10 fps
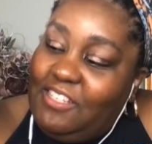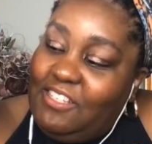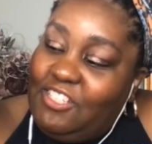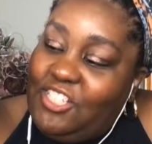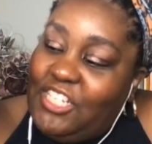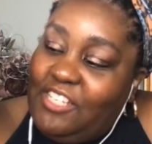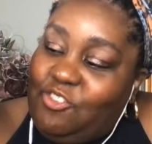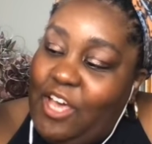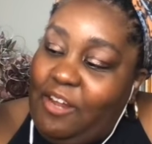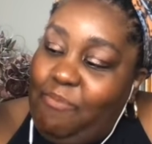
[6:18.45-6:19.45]
She
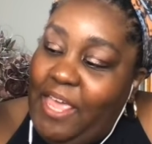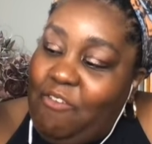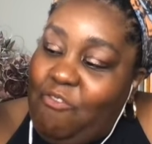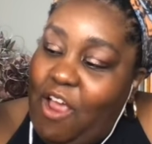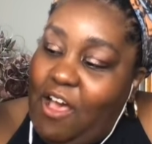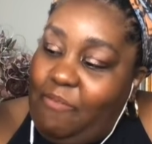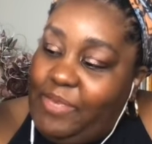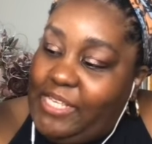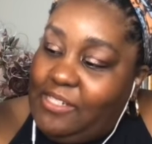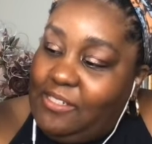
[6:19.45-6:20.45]
trying to make
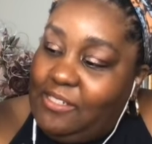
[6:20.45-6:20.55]
ramen.